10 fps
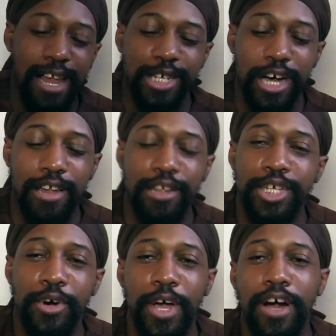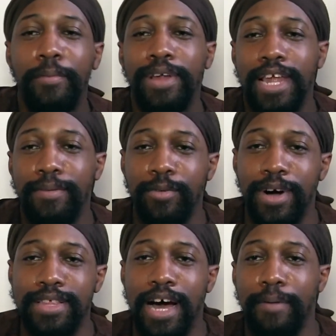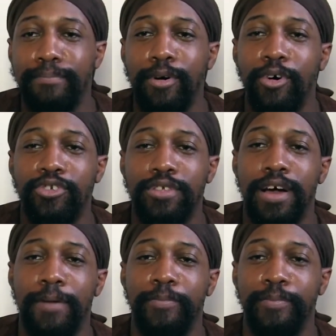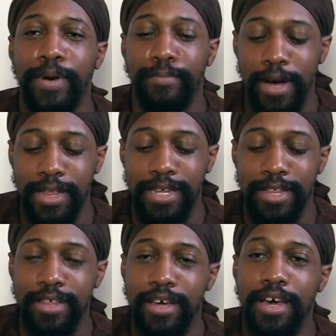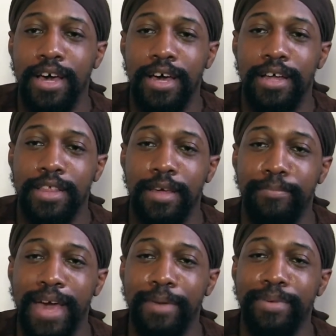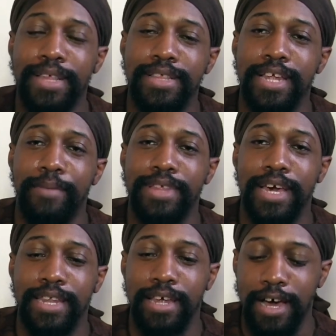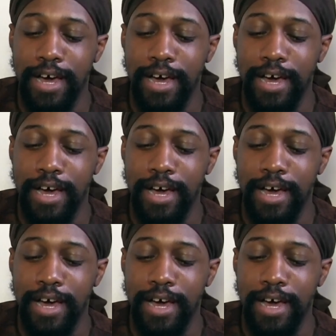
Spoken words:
I'll only show you a couple of them, the ones that are most pertinent to babies, you know what I'm saying.